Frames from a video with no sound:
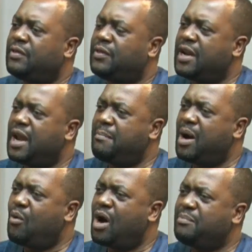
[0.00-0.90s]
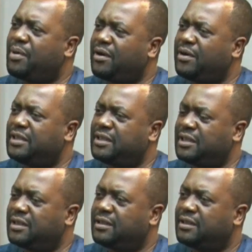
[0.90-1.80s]
The number one priority
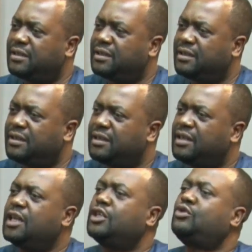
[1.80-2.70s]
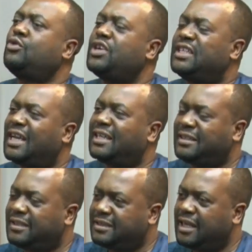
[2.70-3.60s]
is to
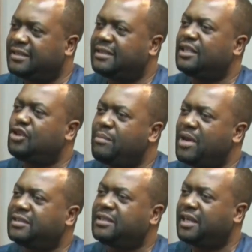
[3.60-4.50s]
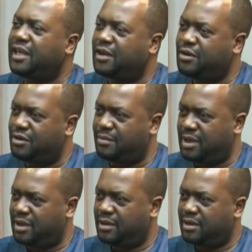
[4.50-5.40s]
resuscitate the domestic
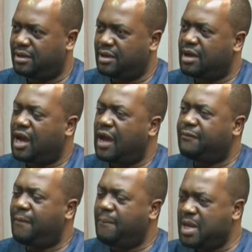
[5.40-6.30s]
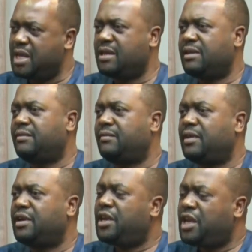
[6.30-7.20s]
economy. And for me,
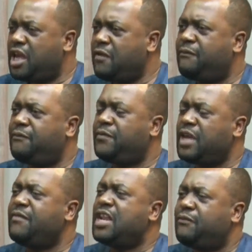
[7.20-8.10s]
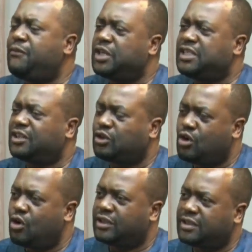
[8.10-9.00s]
even if we just
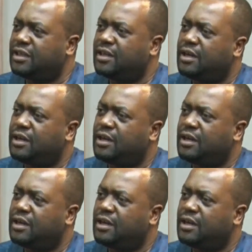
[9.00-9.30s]
got